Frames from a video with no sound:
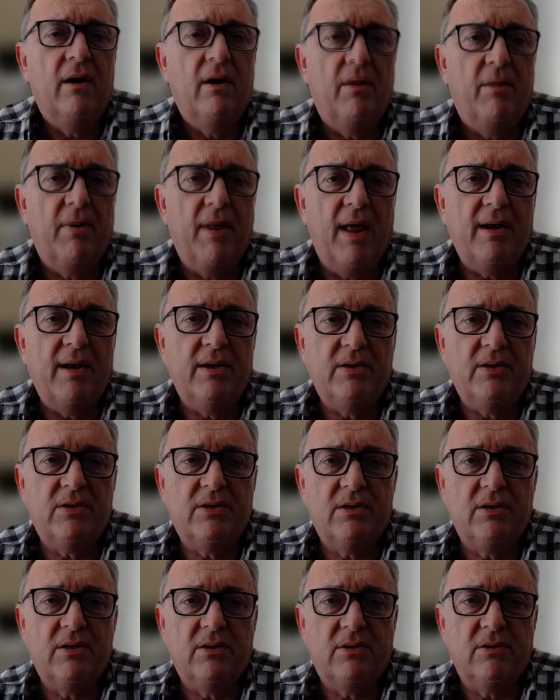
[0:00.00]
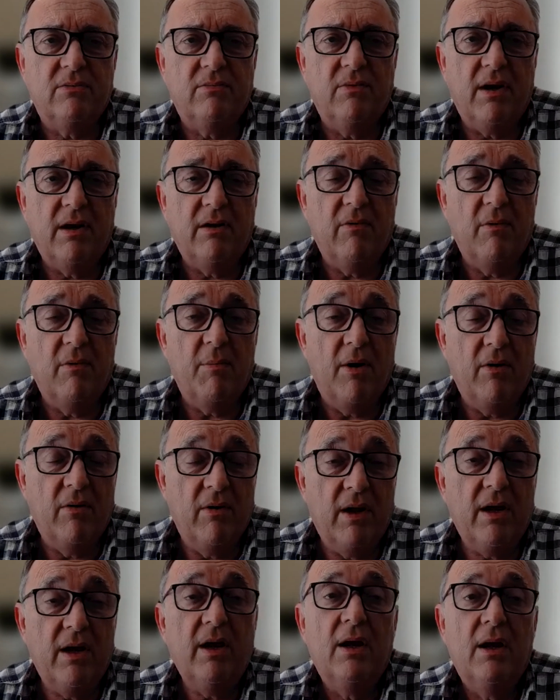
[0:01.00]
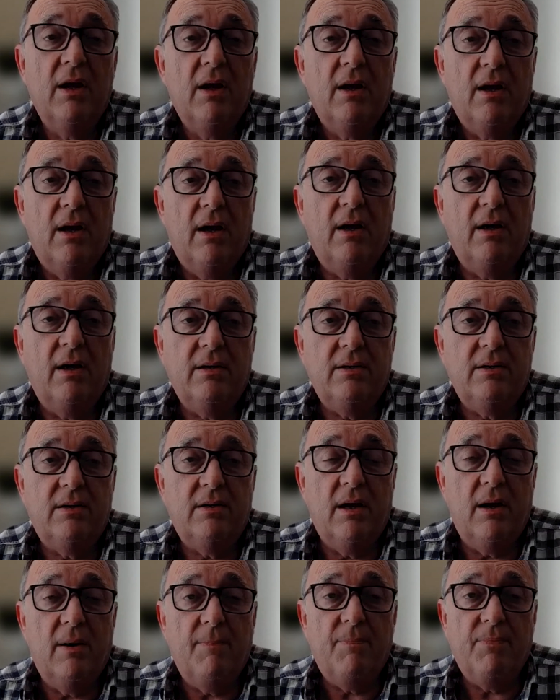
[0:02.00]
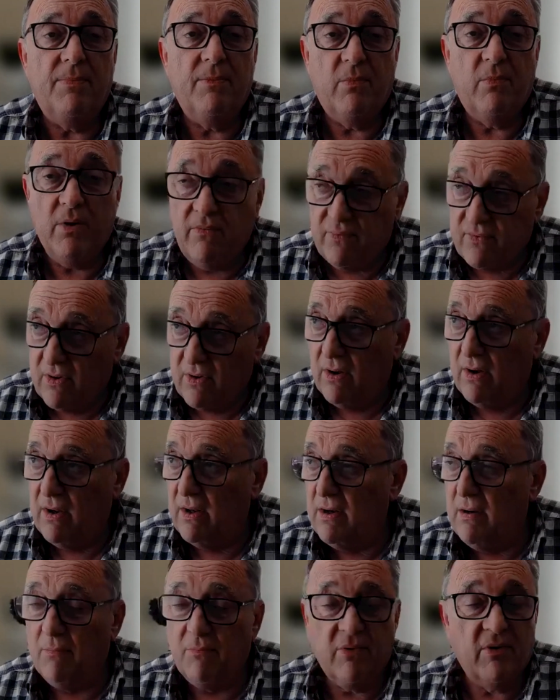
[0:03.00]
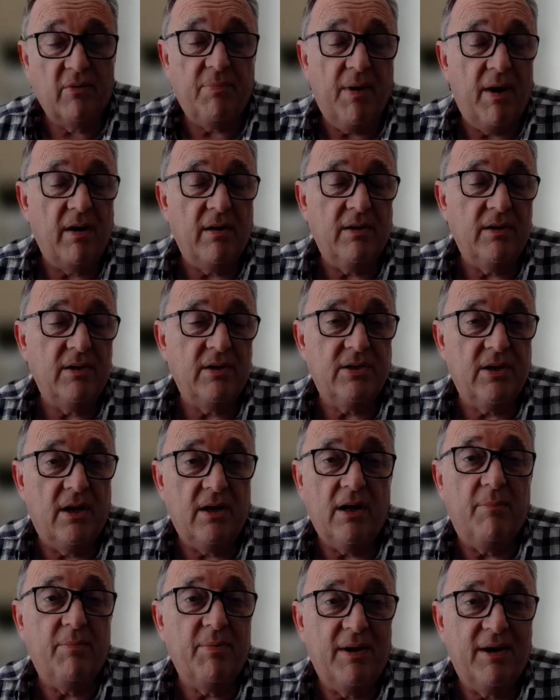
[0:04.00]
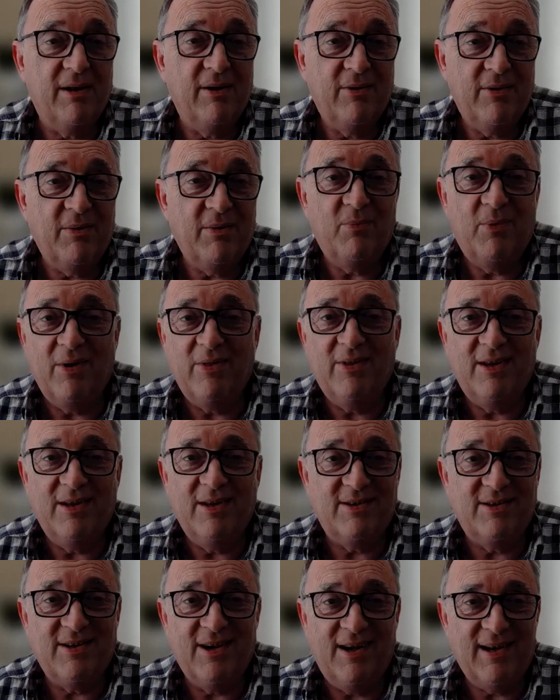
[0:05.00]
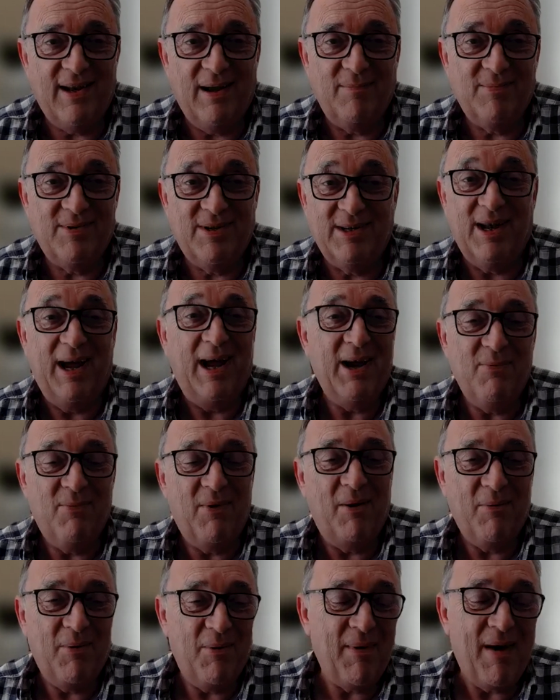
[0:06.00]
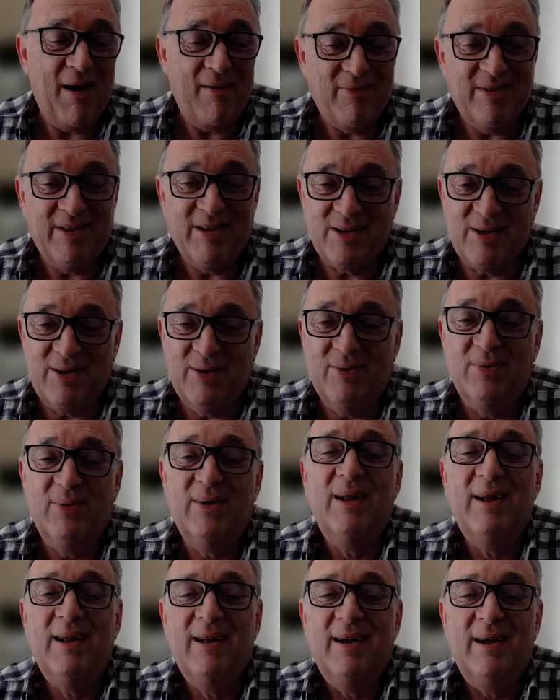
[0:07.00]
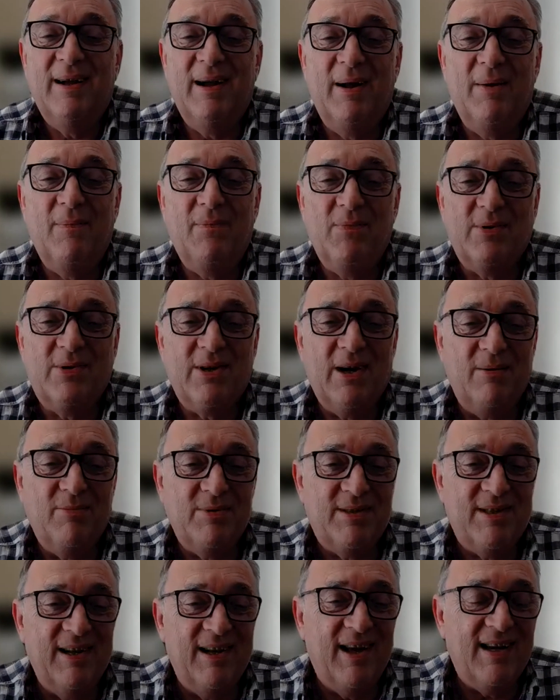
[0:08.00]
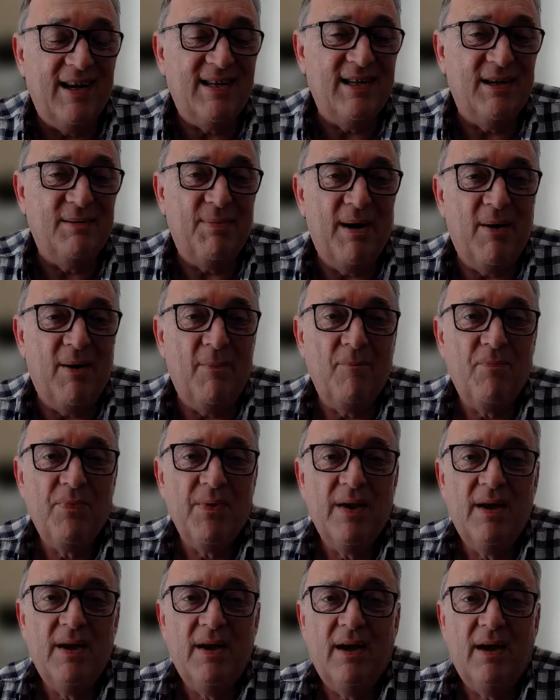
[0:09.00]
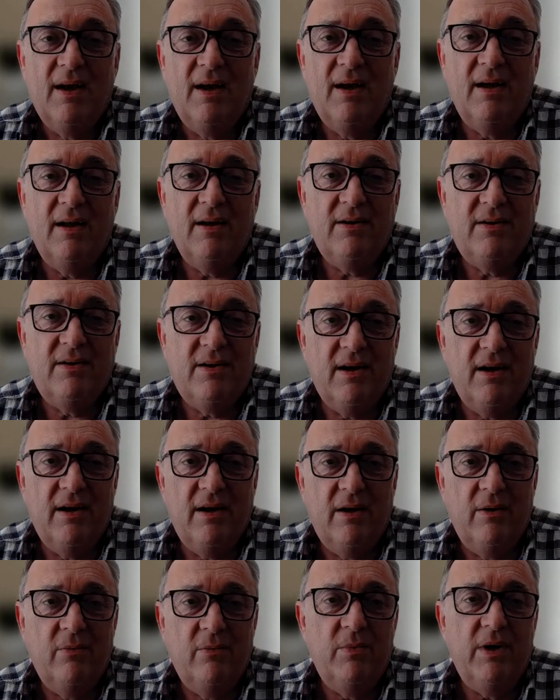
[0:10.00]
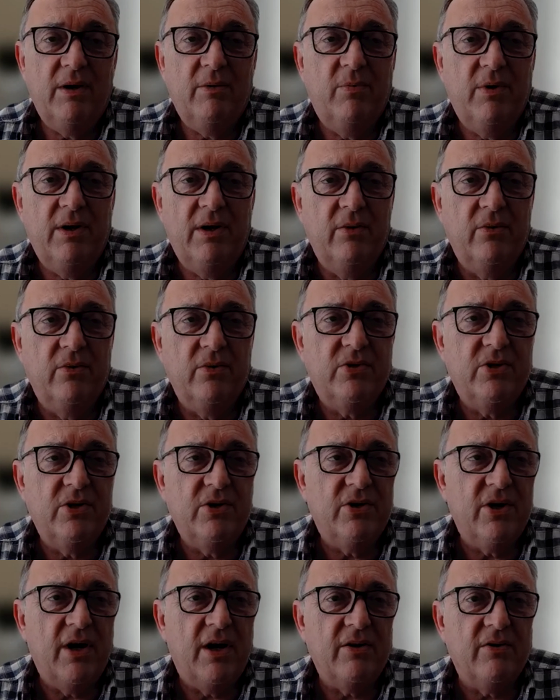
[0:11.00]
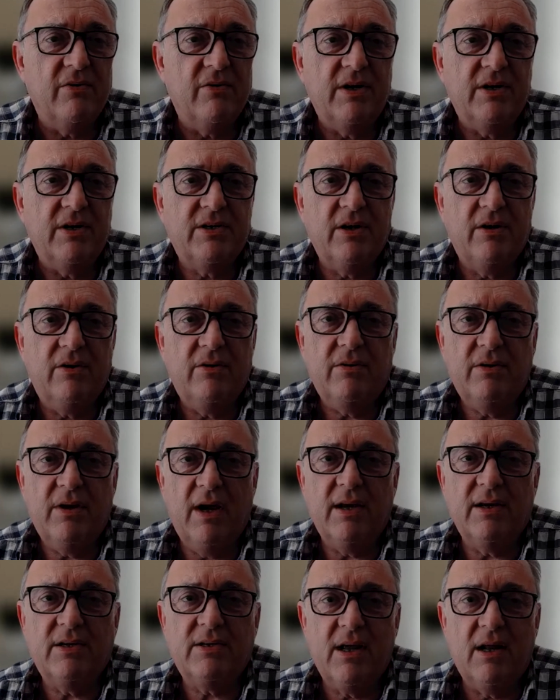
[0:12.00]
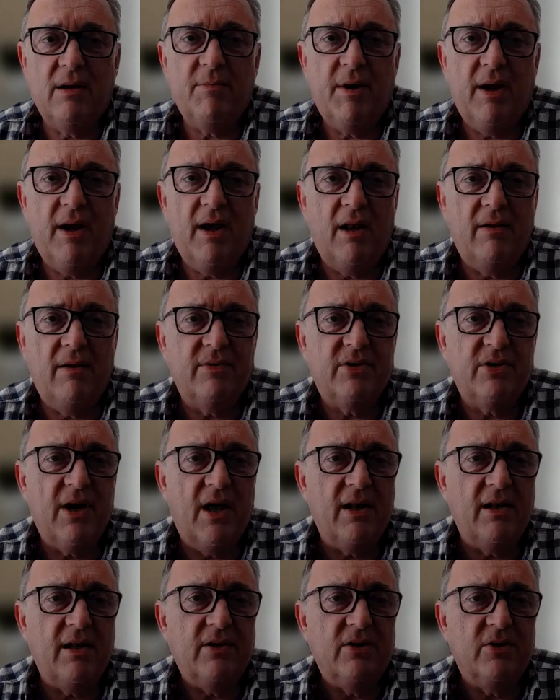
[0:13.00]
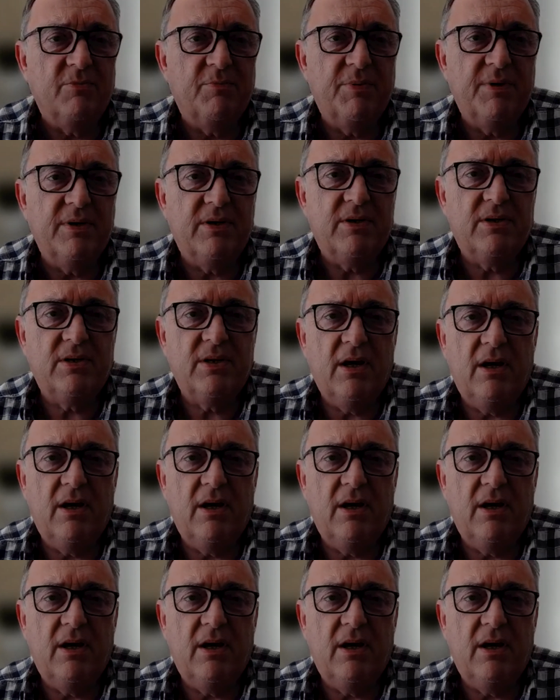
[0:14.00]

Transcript: the plan is to run it remotely. And we've got a number of partners signed up, including one that signed up today while we were having this call, which I was delighted about. And we launch in January. So yeah, it's going to be a hell of a challenge. But